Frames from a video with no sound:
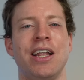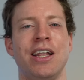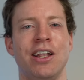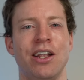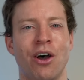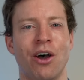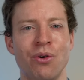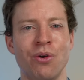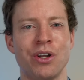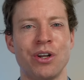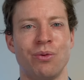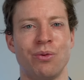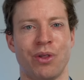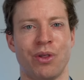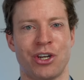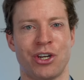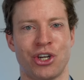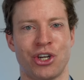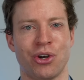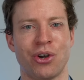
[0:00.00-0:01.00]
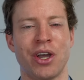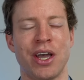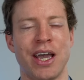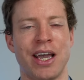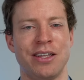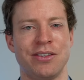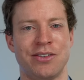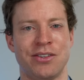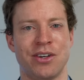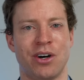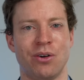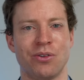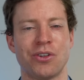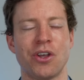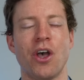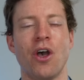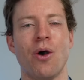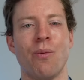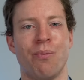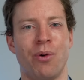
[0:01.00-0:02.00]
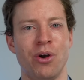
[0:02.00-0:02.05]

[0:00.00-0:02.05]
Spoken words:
are loaded with sugar and salt,